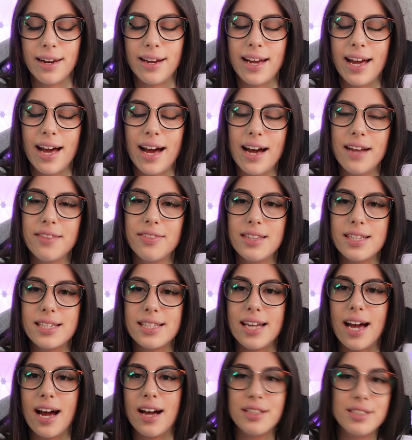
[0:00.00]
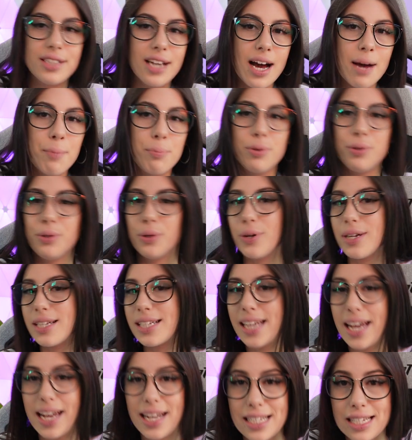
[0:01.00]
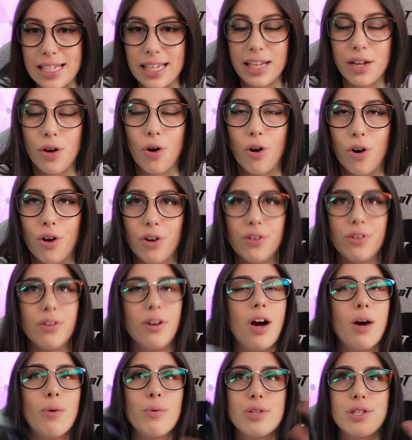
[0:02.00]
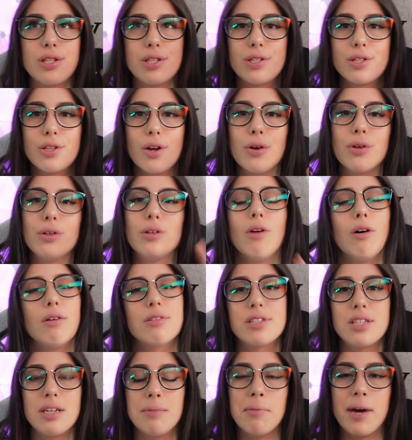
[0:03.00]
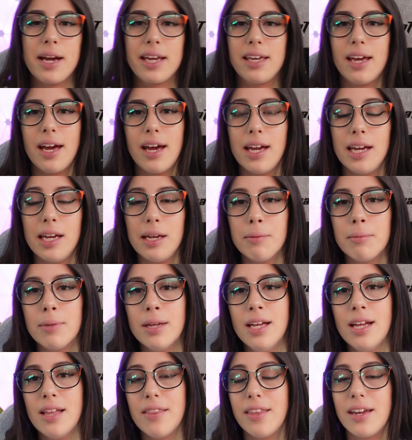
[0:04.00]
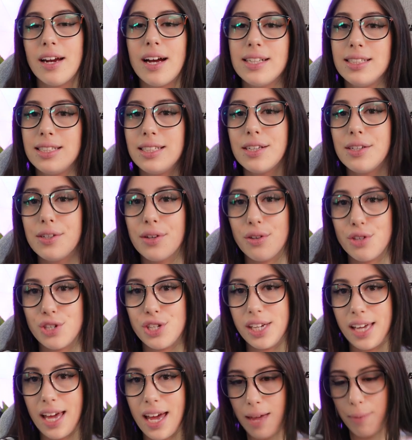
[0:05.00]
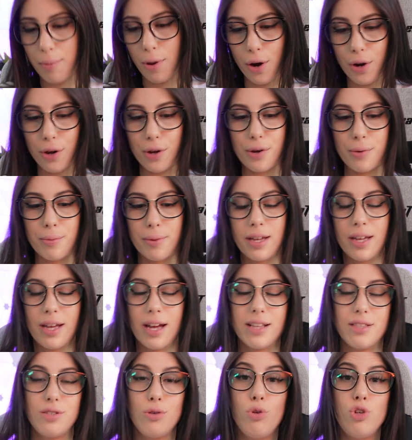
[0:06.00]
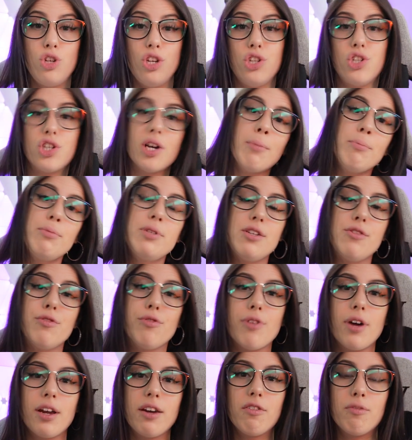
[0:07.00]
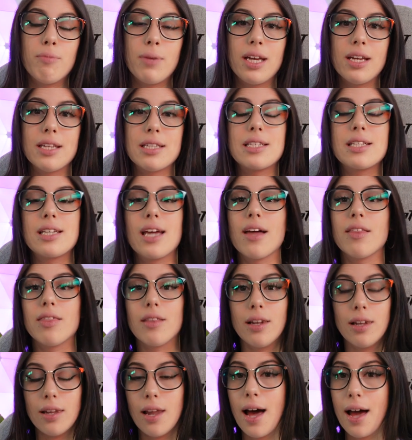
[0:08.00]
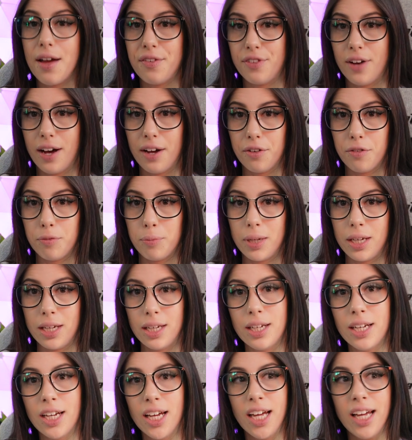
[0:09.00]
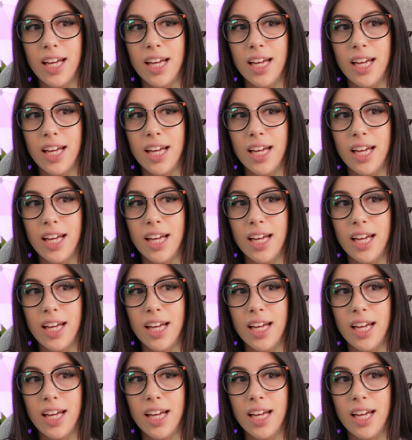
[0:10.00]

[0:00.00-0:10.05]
I had the sound up, noise cancelling on. I was so lost in my game that I didn't know she came home until she jumped in front of me and scared the life out of me.